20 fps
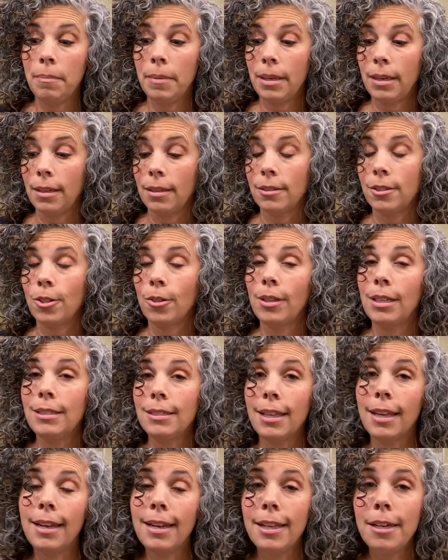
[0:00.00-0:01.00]
minute. So
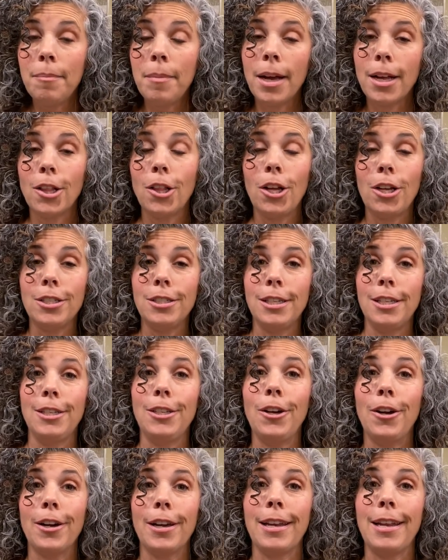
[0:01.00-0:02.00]
let's head into my
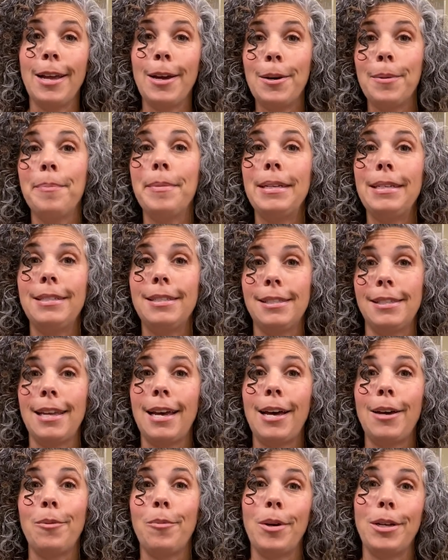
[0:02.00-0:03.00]
closet. Y'all can help me
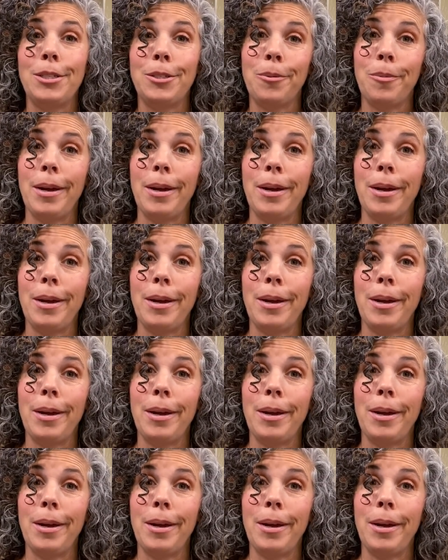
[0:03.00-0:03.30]
decide what to